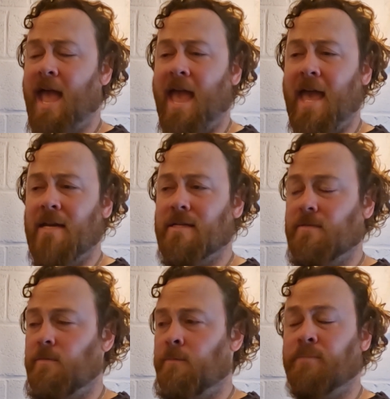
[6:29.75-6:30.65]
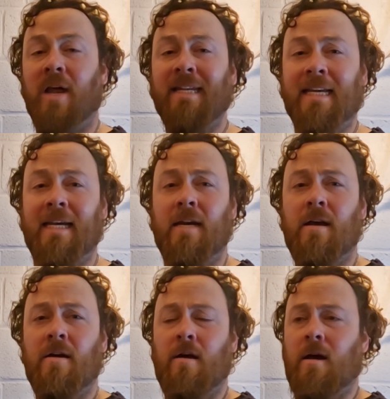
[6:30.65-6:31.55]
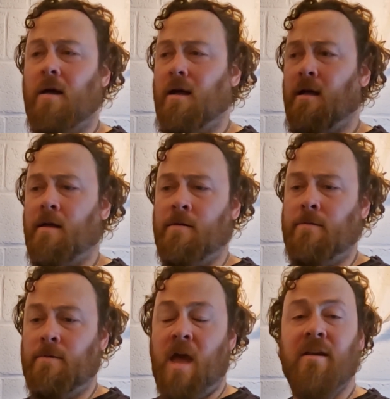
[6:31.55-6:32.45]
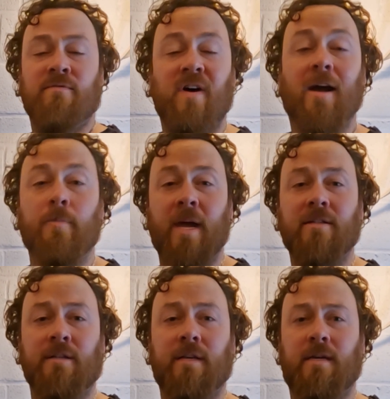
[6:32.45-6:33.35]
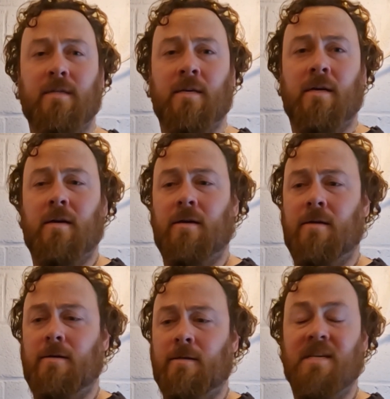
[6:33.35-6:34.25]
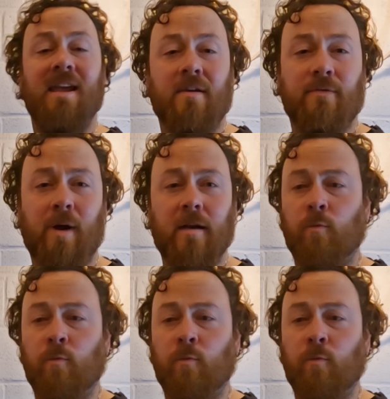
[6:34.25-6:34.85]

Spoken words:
and bluntly not environmentally safe, right?